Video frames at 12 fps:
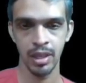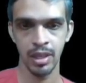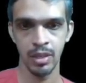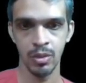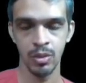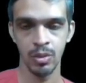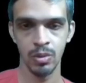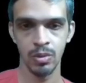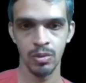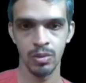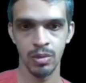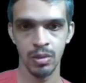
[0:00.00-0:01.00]
what we need to
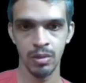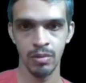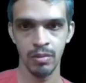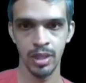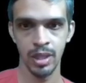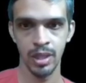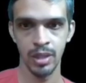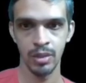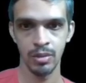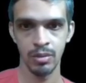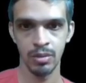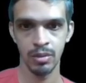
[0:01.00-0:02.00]
do? We
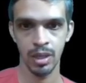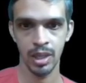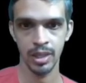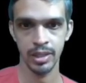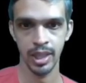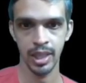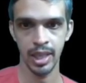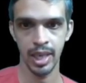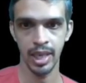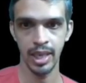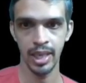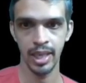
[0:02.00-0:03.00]
need to
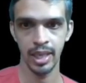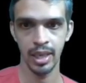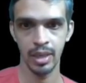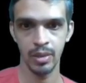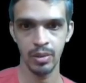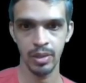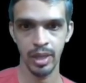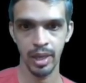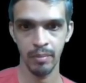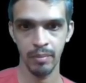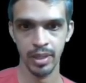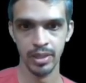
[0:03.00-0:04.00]
assign L equal
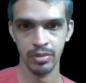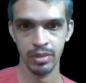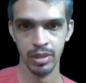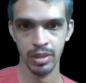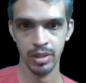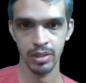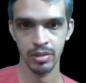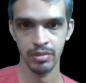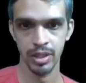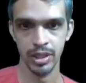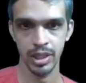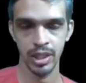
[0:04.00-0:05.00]
to m plus 1.
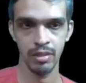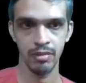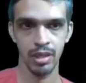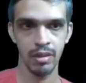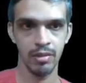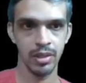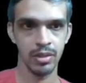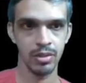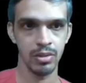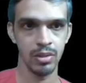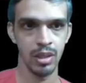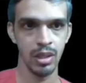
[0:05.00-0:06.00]
First thing what
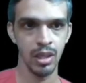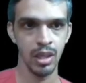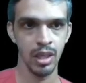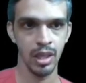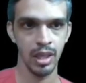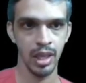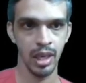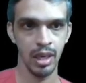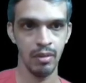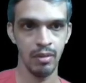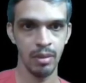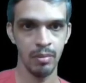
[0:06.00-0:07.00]
we saw.
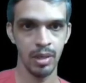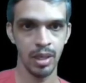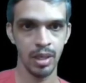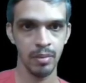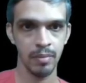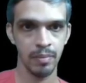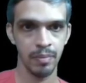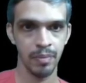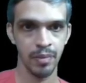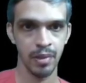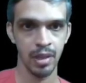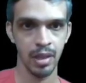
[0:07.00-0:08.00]
L will become
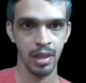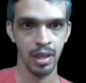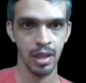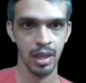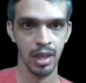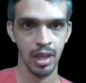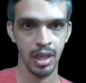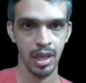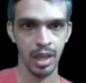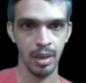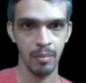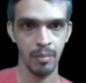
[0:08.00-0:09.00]

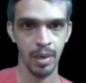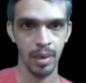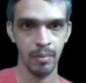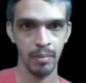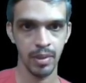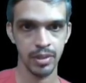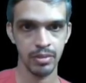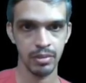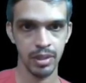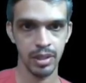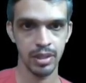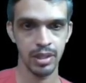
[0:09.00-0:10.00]
m
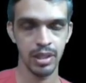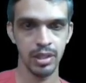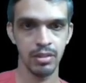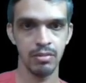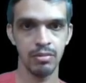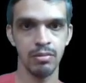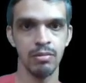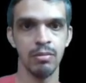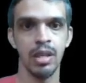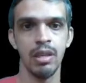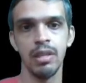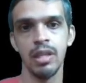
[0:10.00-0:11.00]
plus 1. This is
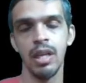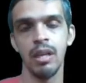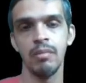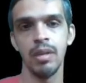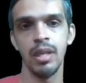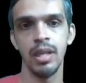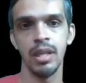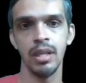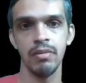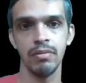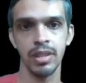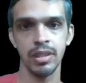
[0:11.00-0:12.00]
what it
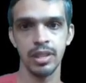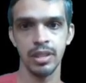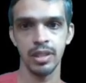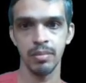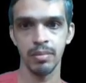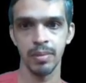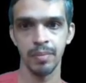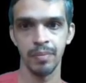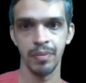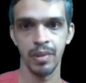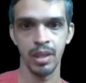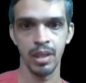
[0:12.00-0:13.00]
happened in the first step.